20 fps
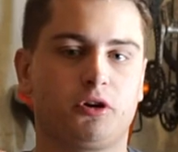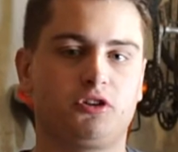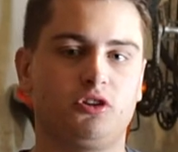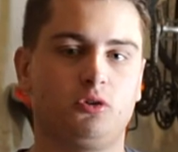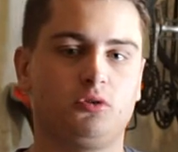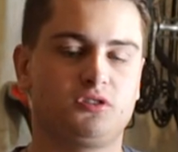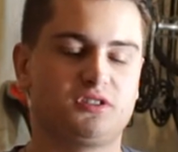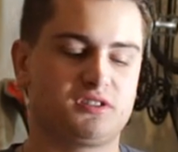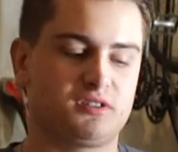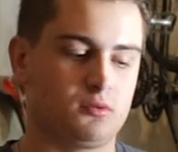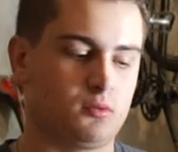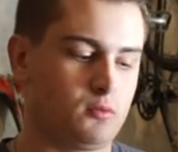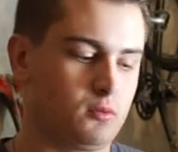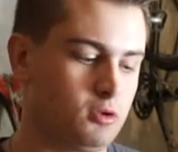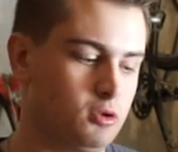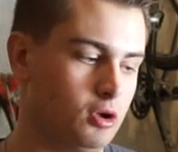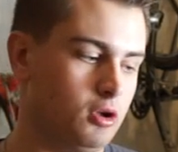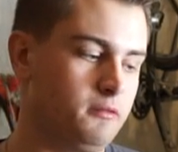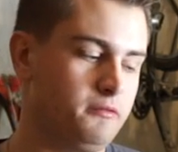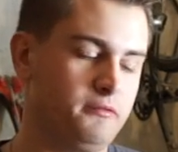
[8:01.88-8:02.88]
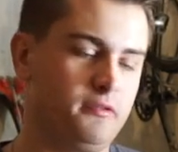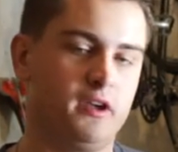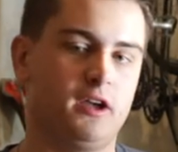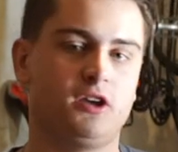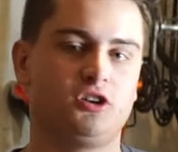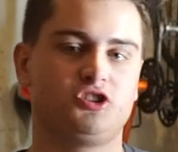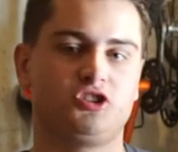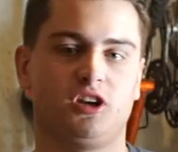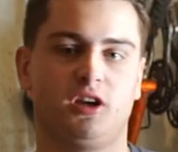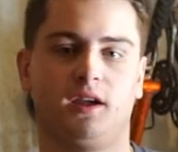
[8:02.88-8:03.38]
produce good
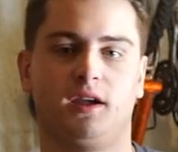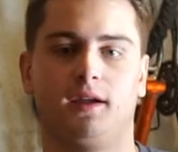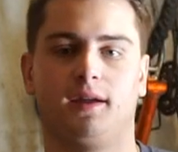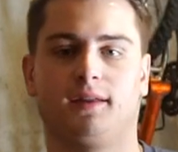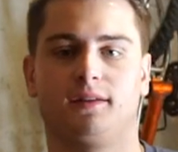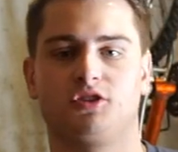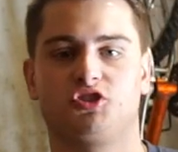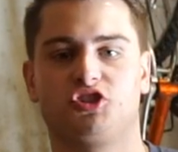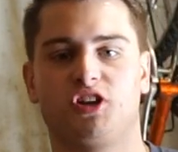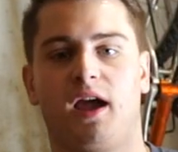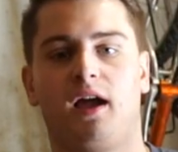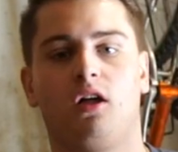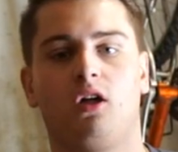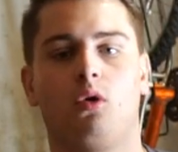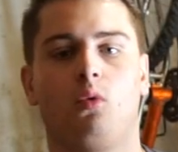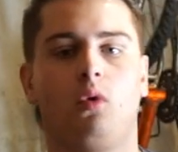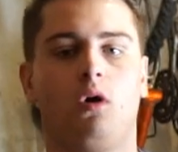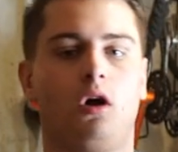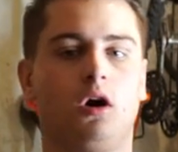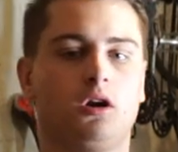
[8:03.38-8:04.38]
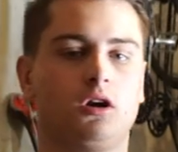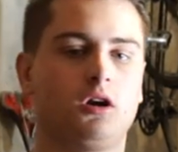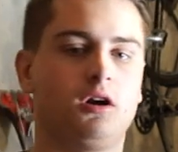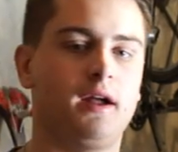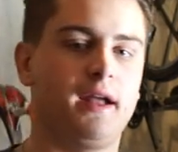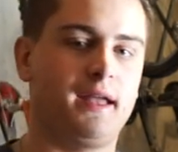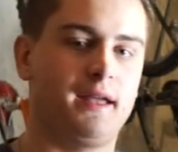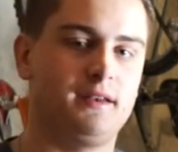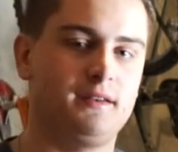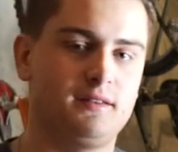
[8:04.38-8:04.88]
fish in shallow water
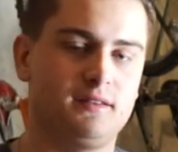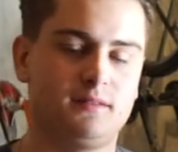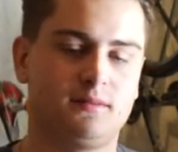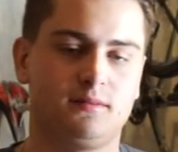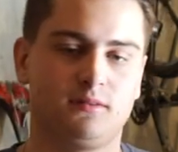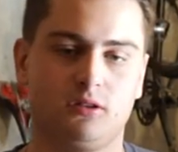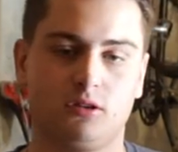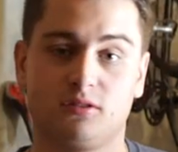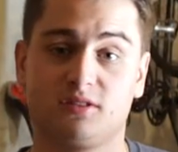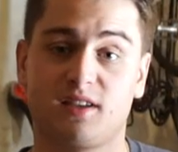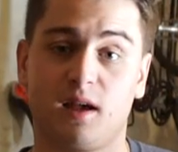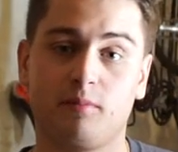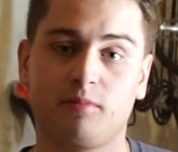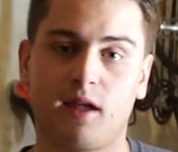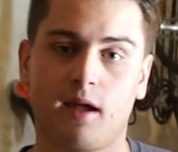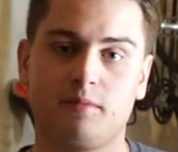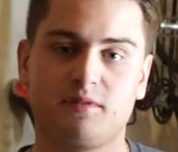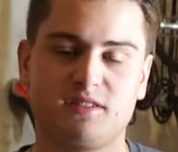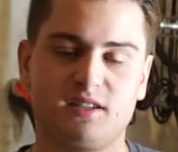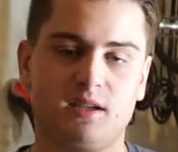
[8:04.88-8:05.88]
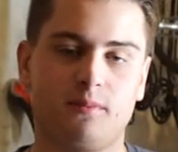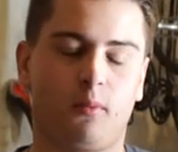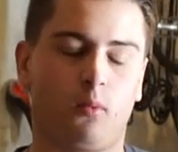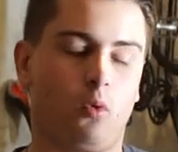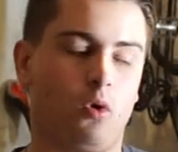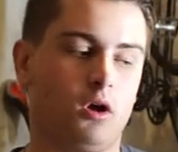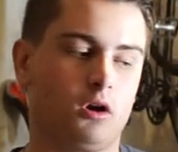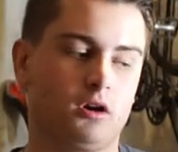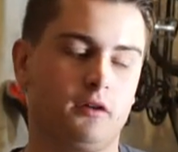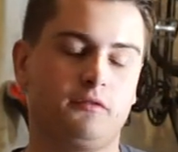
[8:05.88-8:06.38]
and sometimes deeper
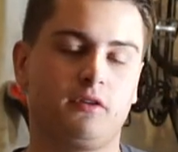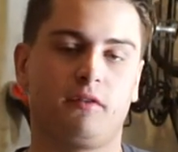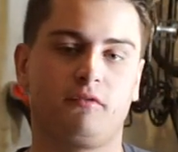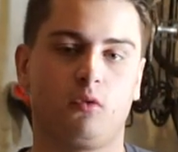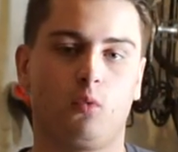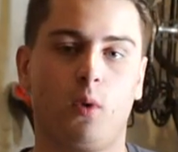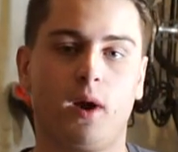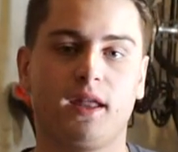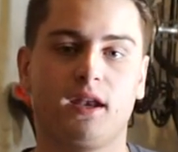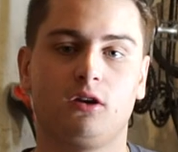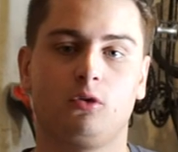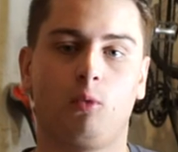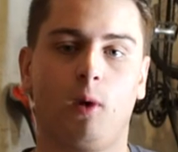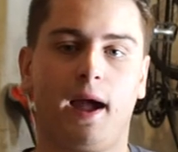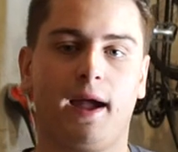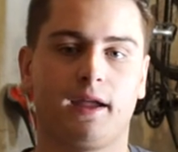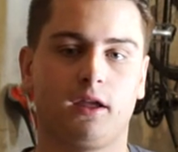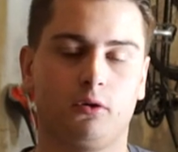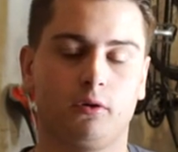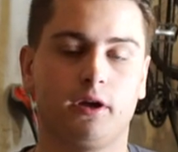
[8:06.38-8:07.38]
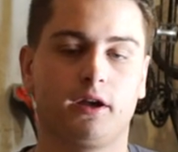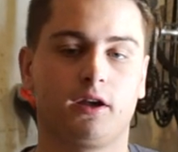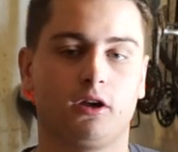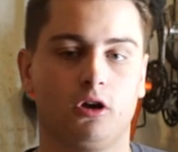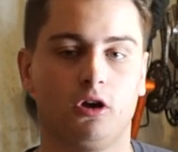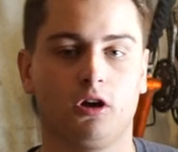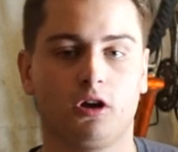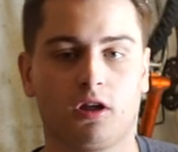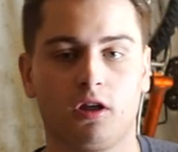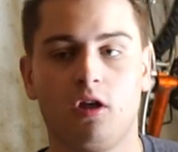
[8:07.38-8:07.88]
water if you have a weighted wacky rig
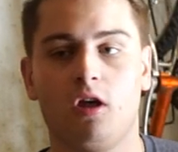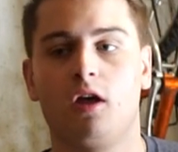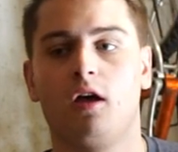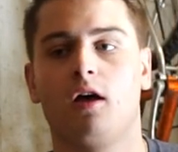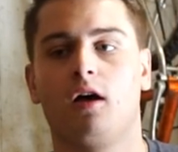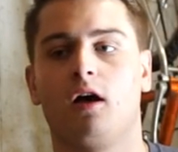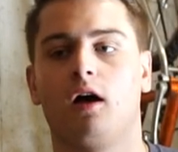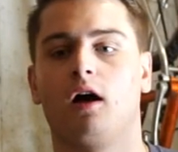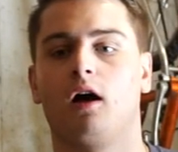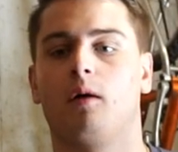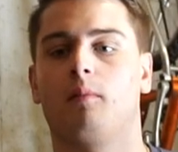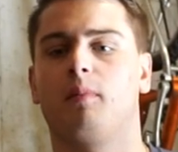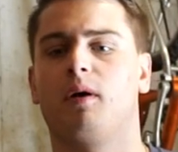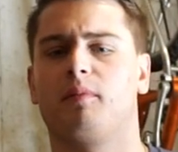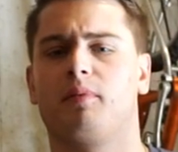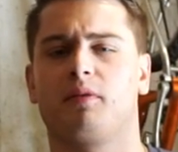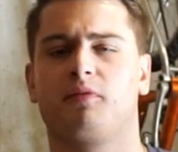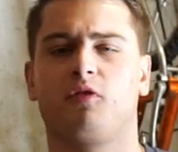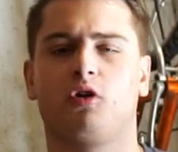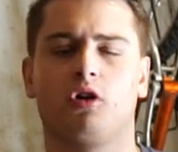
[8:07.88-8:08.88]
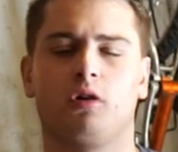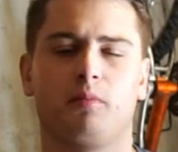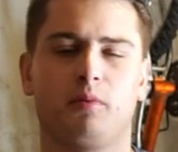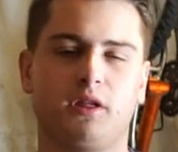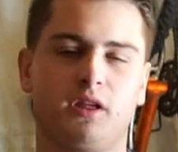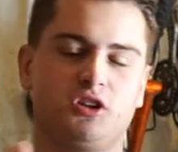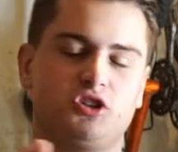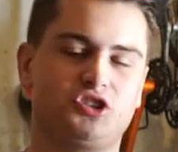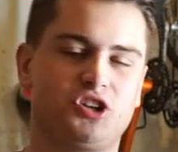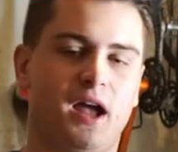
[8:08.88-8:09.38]
hook, um, but
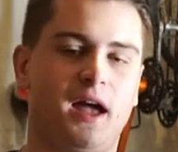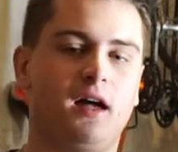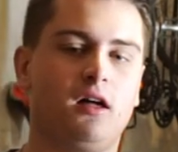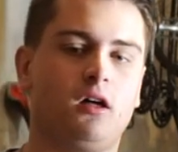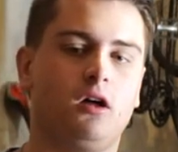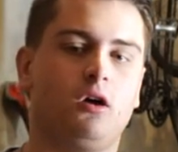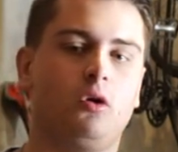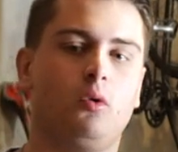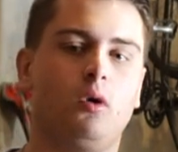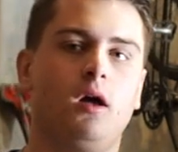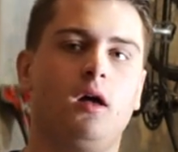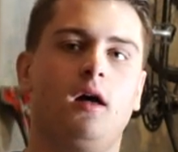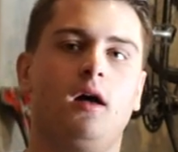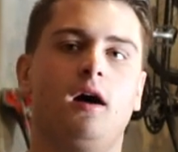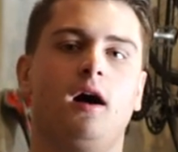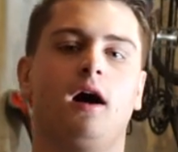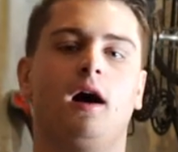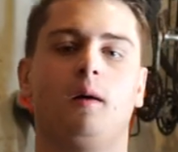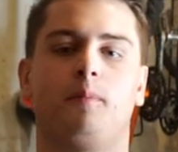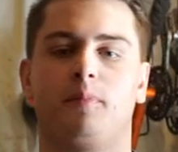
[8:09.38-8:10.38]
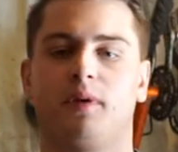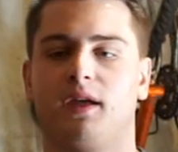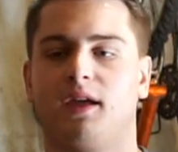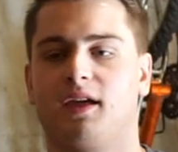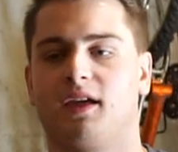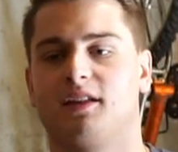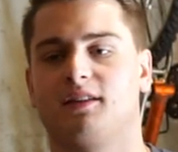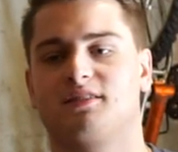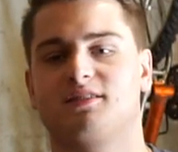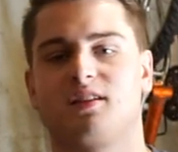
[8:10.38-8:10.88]
preferably shallow up
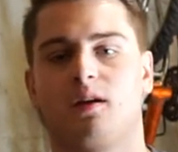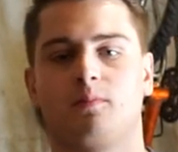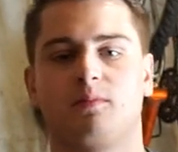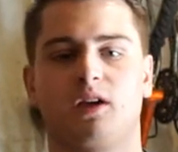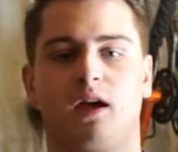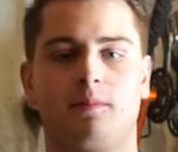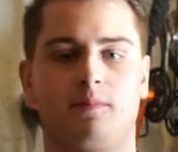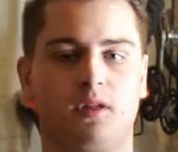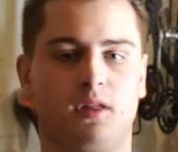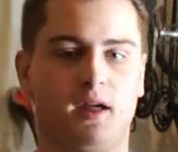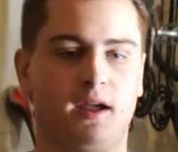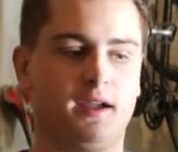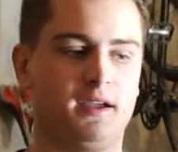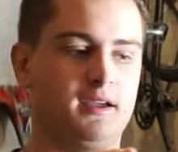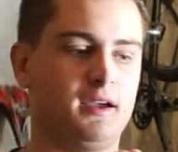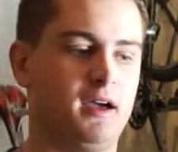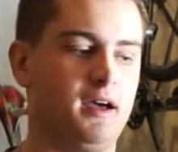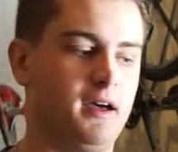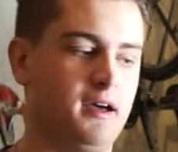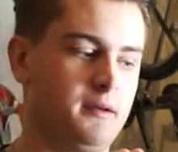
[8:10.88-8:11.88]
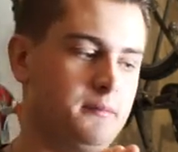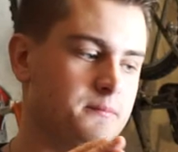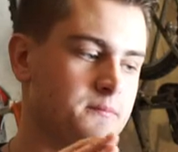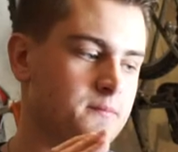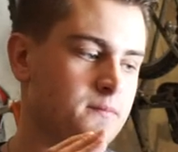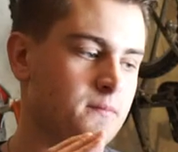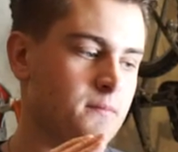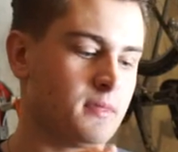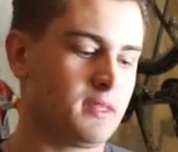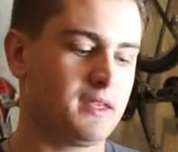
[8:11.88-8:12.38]
in some type of like uh,
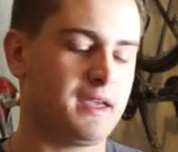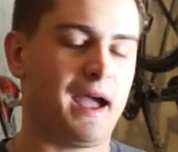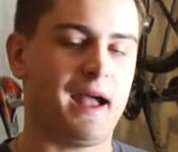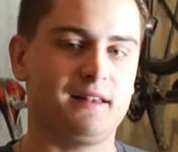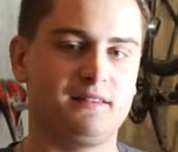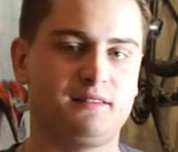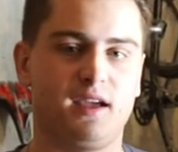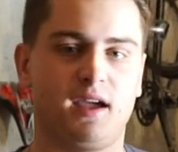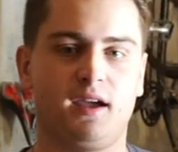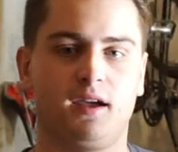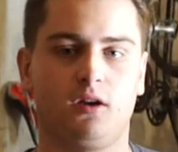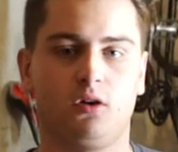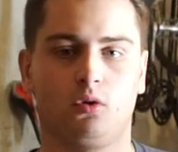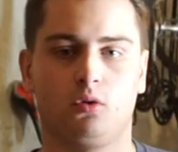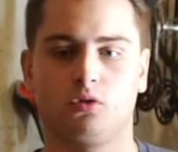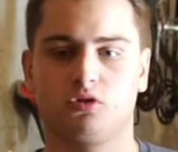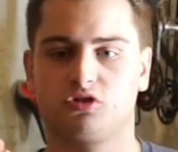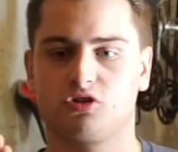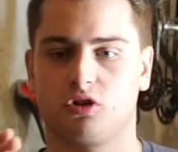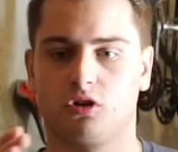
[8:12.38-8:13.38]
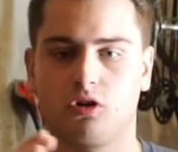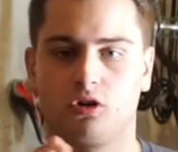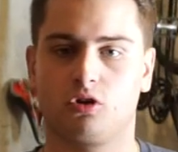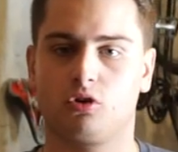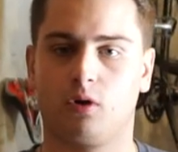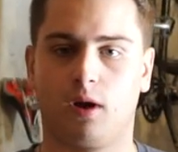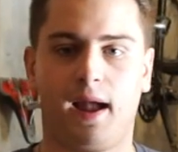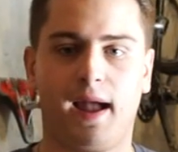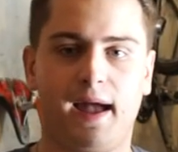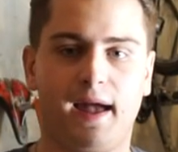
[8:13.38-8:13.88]
cattails or
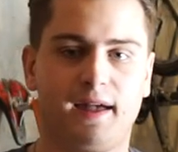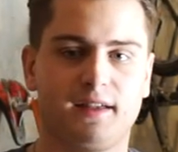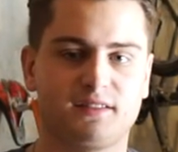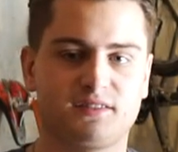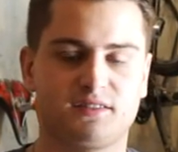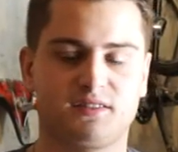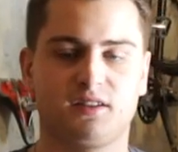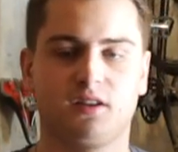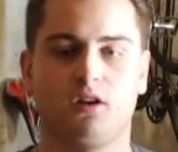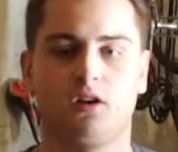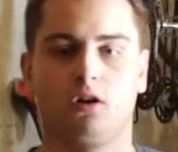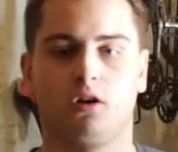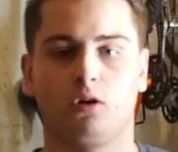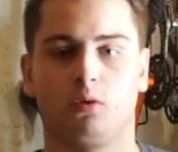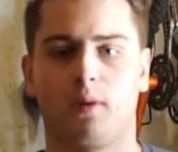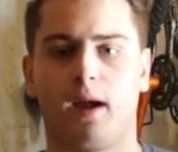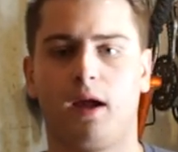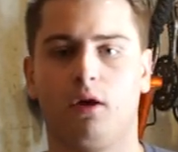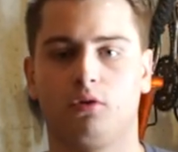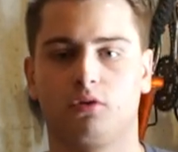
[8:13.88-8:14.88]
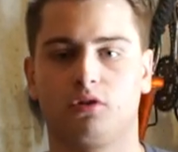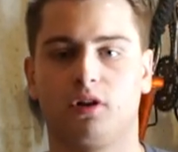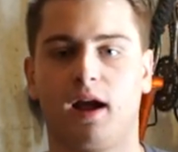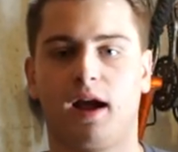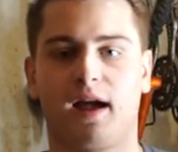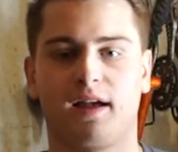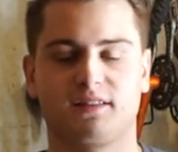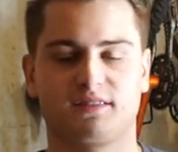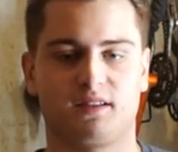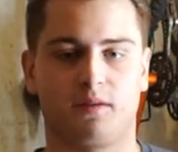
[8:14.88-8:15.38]
grass, around
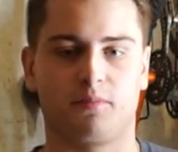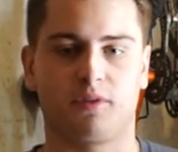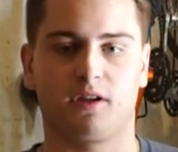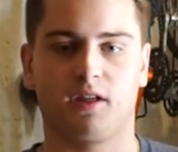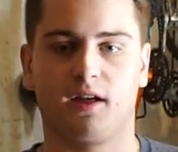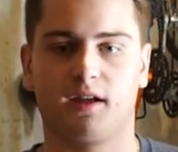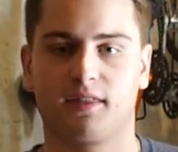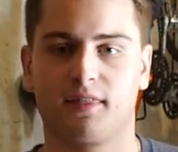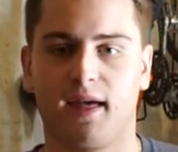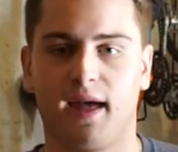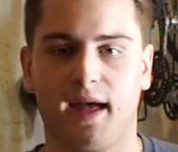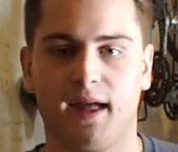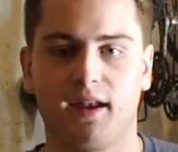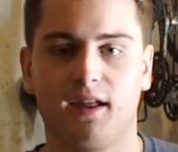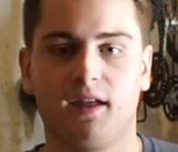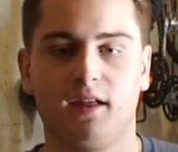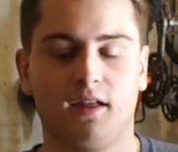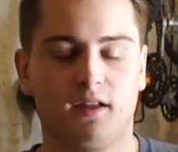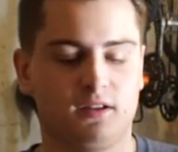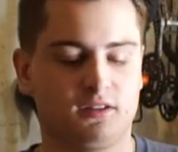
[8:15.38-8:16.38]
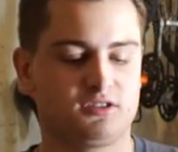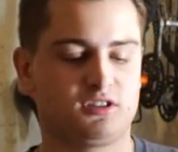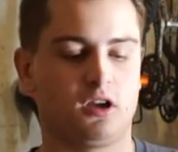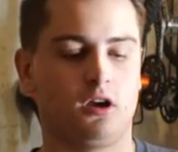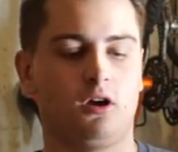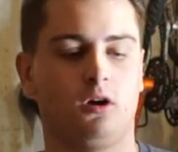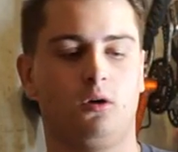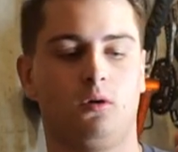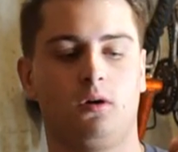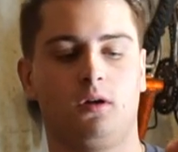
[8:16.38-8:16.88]
grass, something like that.
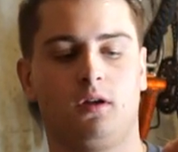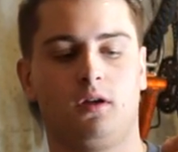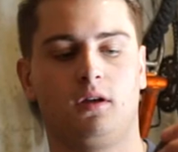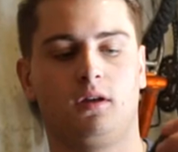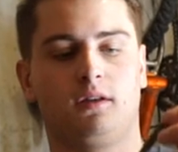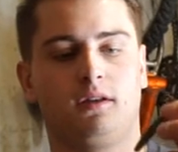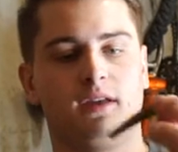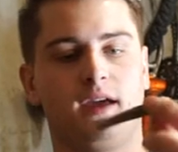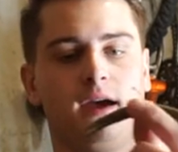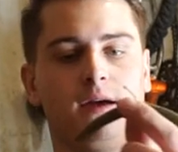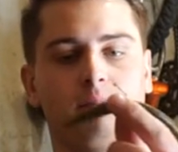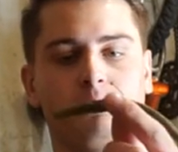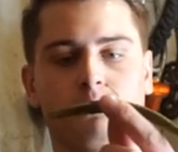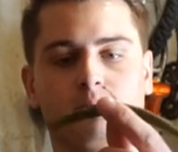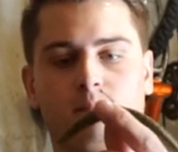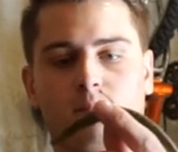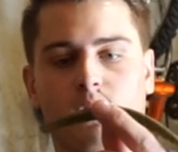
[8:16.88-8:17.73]
So yeah,